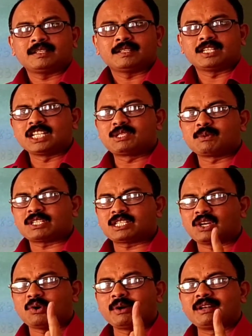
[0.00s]
This was
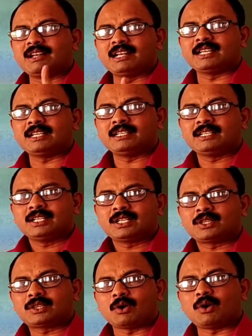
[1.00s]
the
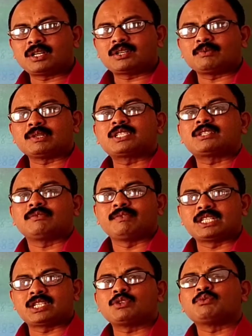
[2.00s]
only thought
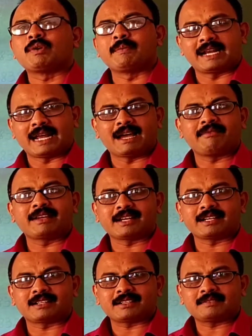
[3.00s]
which we were having
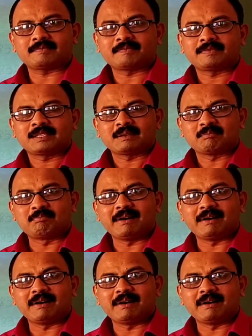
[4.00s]
it.